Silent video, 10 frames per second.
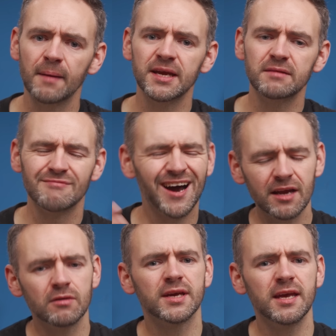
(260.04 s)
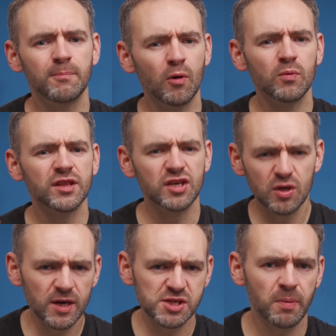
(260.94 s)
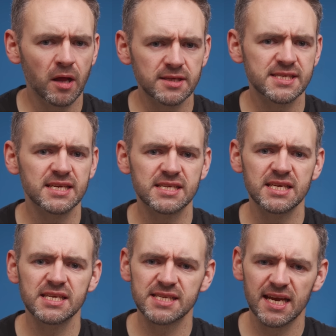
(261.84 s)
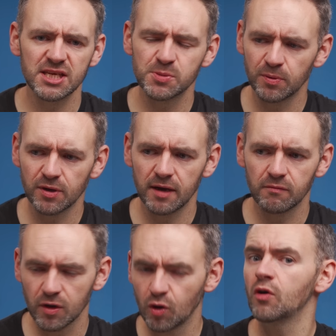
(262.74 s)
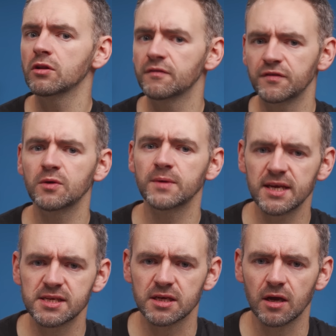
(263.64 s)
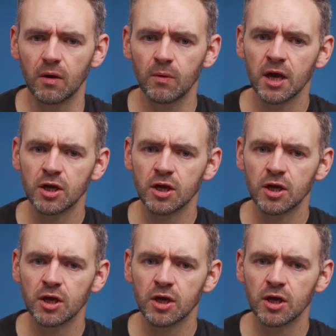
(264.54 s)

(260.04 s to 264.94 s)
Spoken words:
I mean, I don't keep up with US politics these days, but I recall a few years ago,